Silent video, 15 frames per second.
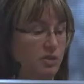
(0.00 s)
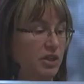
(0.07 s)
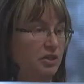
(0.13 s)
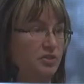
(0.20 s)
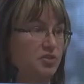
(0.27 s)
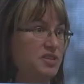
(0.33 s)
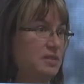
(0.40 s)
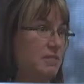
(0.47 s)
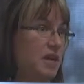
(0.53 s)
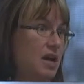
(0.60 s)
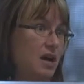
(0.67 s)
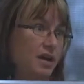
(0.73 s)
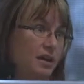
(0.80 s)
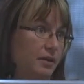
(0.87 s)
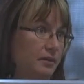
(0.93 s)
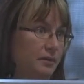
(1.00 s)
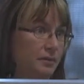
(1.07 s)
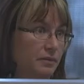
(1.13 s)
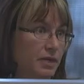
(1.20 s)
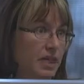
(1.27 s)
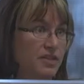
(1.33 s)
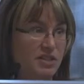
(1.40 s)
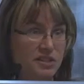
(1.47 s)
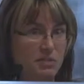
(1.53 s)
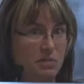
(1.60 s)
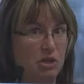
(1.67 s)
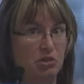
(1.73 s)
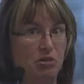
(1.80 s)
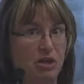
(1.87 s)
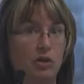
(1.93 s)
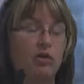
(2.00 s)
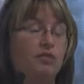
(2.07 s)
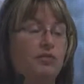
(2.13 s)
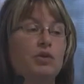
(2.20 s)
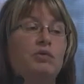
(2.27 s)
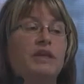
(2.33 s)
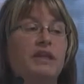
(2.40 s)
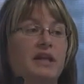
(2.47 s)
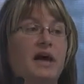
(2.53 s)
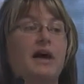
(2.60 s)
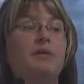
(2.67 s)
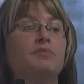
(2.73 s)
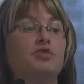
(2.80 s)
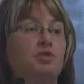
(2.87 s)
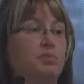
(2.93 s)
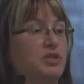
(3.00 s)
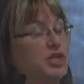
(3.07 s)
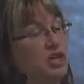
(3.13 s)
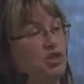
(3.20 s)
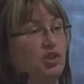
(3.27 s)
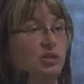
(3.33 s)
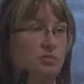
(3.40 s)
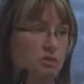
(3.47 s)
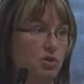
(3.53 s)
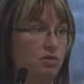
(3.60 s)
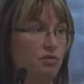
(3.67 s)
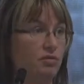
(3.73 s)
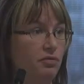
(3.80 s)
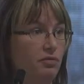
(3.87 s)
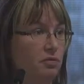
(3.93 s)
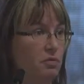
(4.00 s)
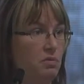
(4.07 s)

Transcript: another CPA. It doesn't mean you're interviewing them to potentially move.